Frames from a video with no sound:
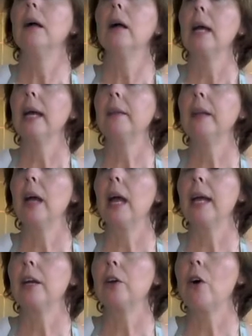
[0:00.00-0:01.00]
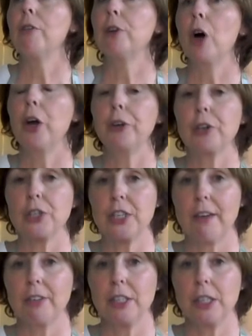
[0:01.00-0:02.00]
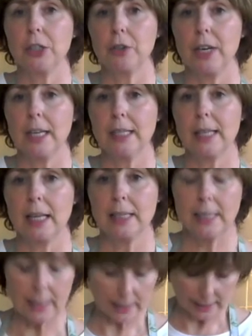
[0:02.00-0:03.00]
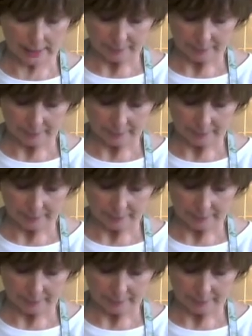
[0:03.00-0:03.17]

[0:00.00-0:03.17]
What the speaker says: in an oven 170 degrees Celsius.